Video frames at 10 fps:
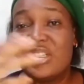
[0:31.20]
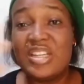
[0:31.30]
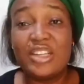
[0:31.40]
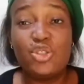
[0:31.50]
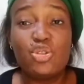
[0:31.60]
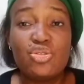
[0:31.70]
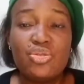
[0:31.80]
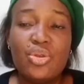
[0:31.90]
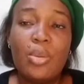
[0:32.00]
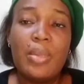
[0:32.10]
they are just
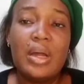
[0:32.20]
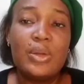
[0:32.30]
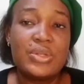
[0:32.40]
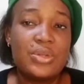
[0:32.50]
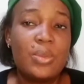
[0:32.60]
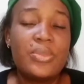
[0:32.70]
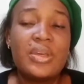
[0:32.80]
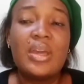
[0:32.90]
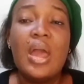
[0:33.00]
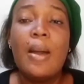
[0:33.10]
normal or
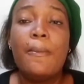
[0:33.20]
something.